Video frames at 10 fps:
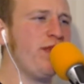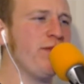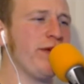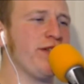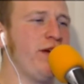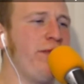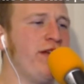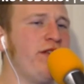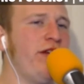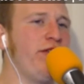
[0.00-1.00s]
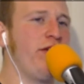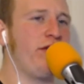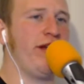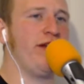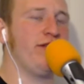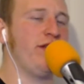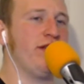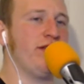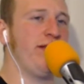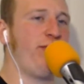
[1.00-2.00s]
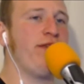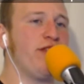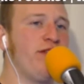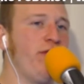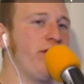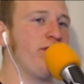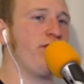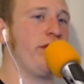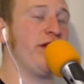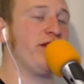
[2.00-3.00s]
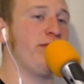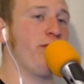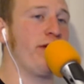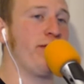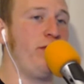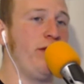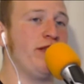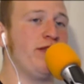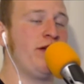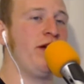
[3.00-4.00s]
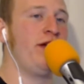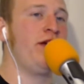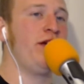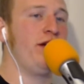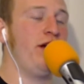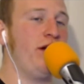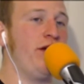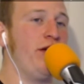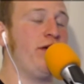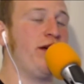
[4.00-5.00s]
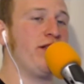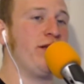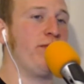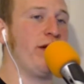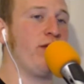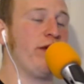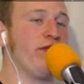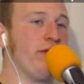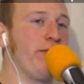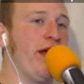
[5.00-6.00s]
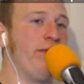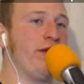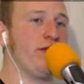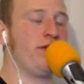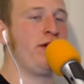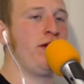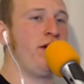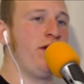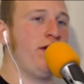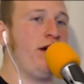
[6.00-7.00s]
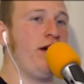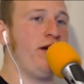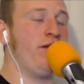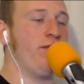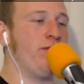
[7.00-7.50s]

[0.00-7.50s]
But uh, basically, Darklance is a privacy-focused freelancing marketplace uh, utilizing Bitcoin for payments. Um,